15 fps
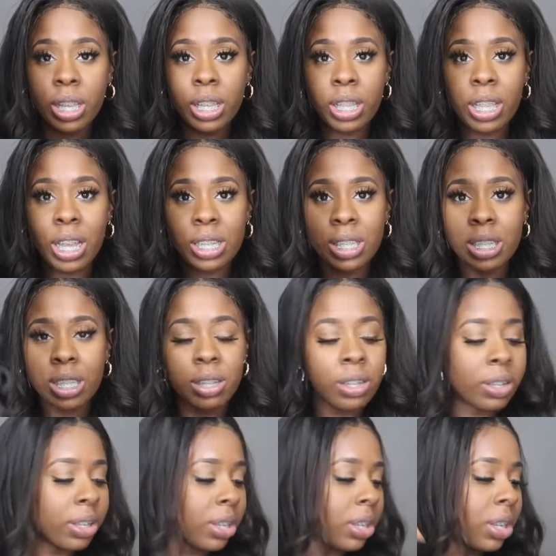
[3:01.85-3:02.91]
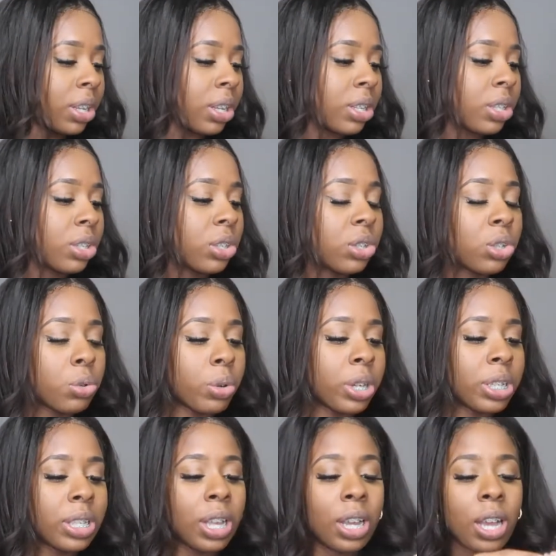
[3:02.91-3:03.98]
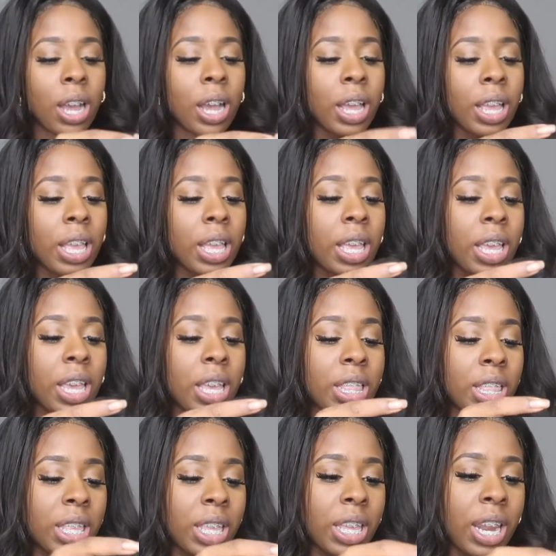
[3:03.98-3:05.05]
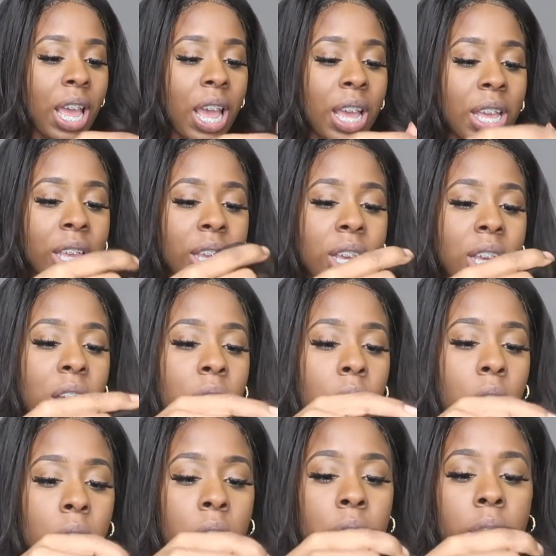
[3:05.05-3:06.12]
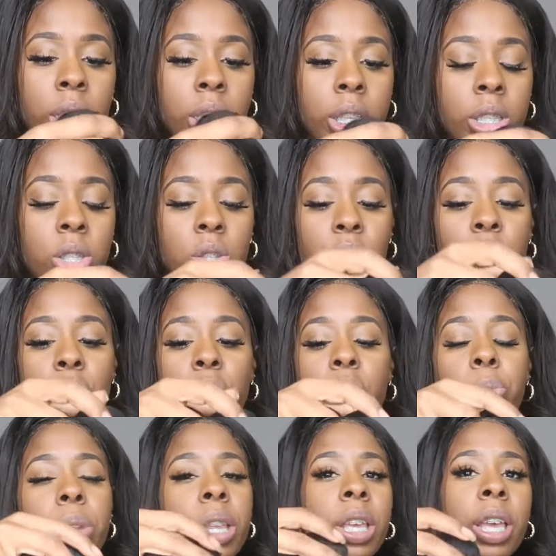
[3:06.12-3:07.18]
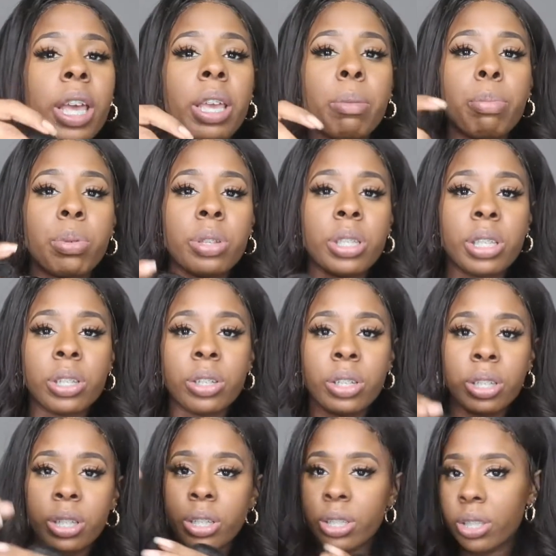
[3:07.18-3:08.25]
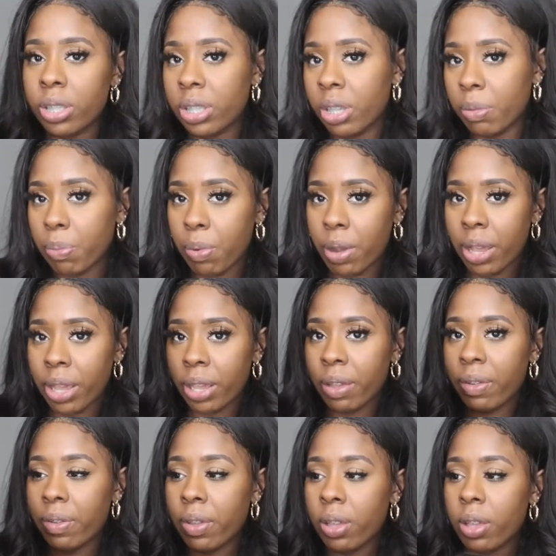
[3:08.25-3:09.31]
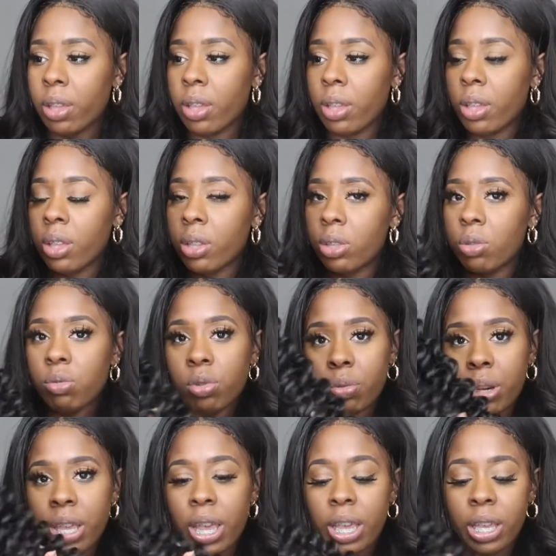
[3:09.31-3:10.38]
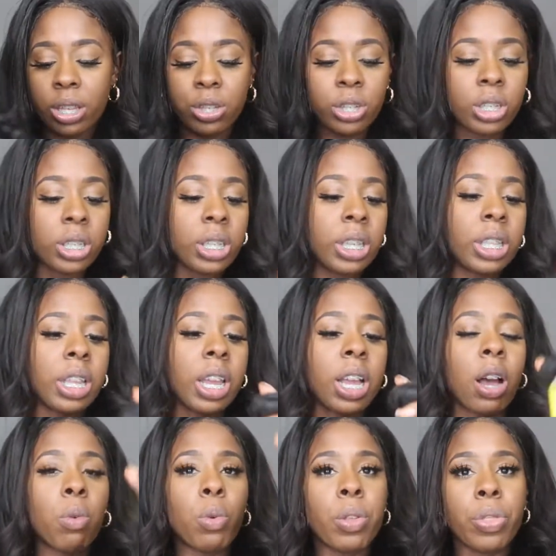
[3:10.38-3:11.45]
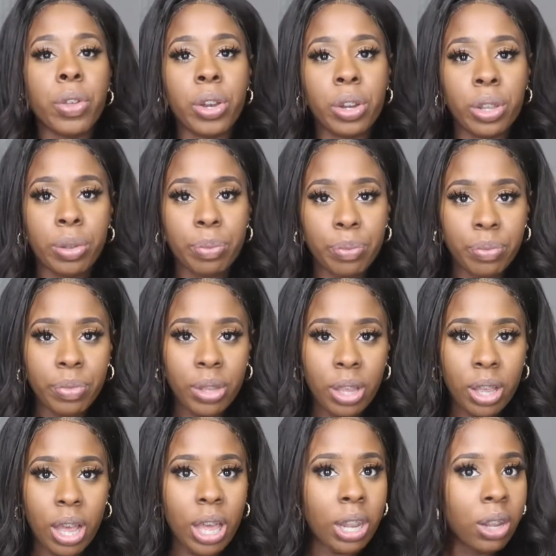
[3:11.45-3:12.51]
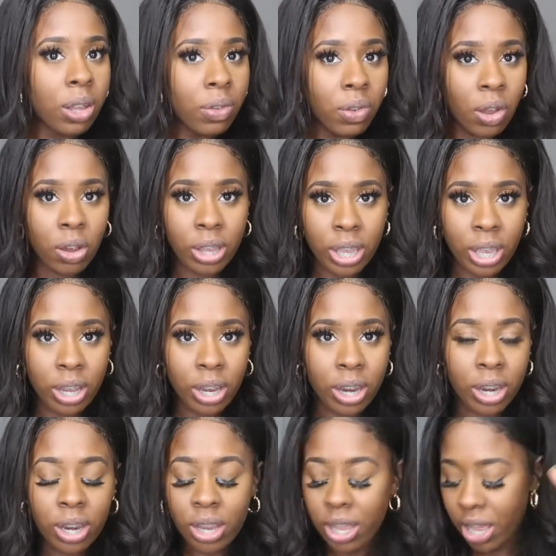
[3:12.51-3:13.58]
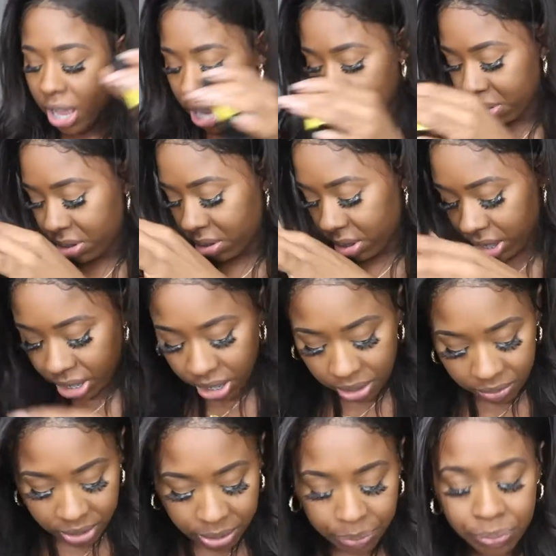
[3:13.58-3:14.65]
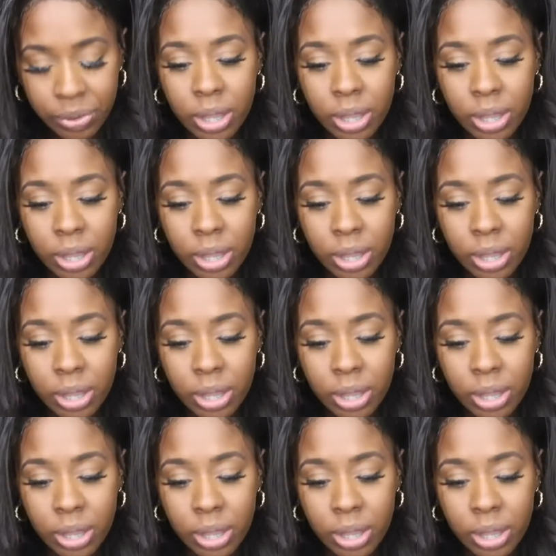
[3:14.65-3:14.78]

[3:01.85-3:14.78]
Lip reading: That's the shortest I got. And then I got 228 Brazilian Deep Wave, 228 inches, and then I got 130. I love long hair, absolutely love it.